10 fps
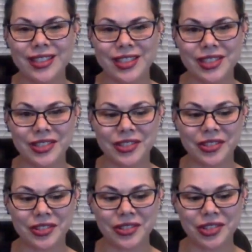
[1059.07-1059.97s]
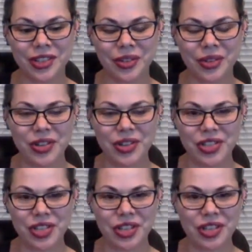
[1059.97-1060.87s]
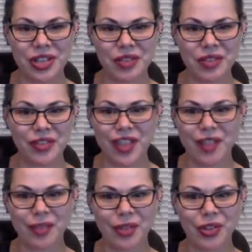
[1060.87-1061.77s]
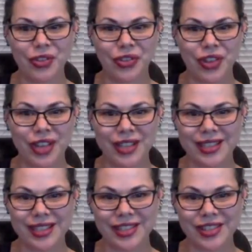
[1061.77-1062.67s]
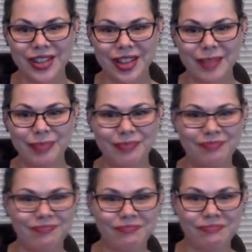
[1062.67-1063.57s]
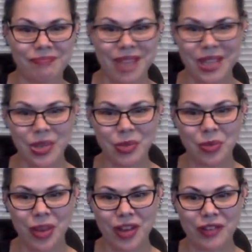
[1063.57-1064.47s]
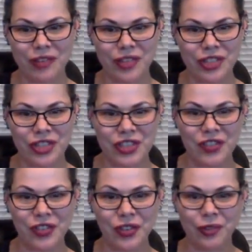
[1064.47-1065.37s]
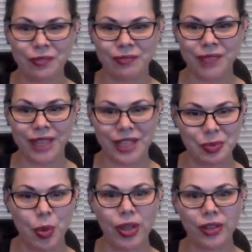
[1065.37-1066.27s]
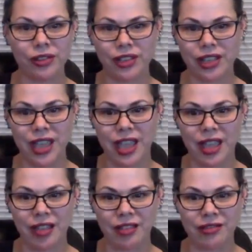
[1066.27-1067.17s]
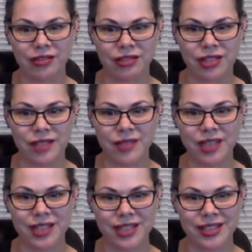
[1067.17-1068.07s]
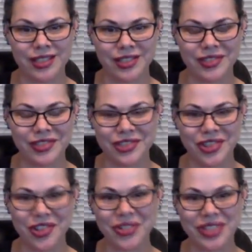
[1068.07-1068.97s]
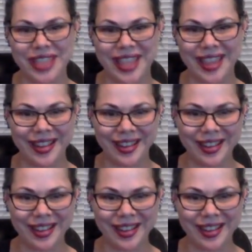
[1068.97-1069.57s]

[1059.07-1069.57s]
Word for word: to, you know, when you're sitting down with your family or your friends and they're trying to pick your brain to see if you'll let a spoiler leak out or something? Do, do you struggle with that?